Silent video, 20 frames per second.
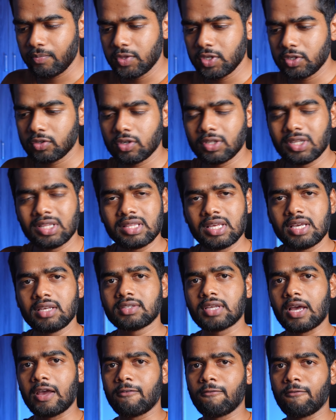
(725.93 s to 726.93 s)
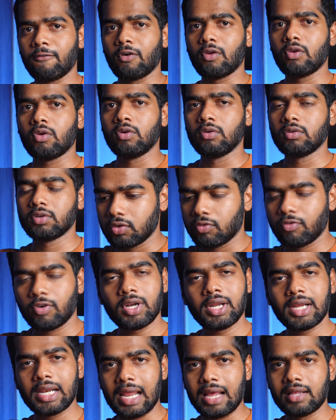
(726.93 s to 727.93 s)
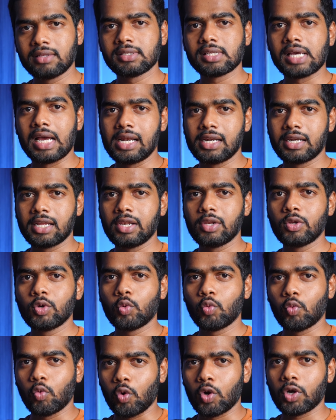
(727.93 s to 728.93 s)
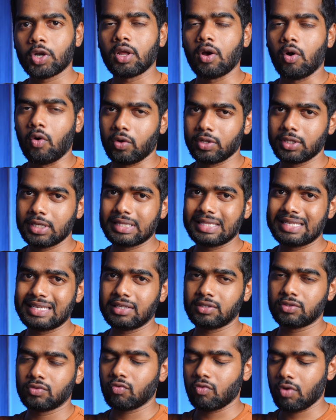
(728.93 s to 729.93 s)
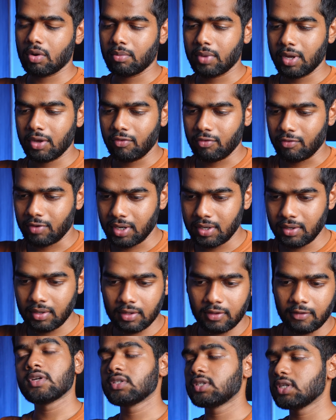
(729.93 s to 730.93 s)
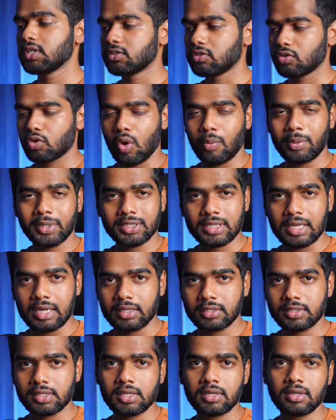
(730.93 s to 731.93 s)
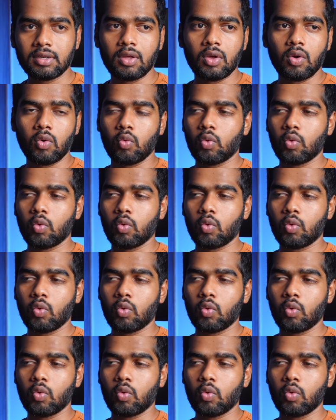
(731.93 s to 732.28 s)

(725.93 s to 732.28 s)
These are the things I follow. So for a glance, I'll tell you what are the things one by one. First is topic selection.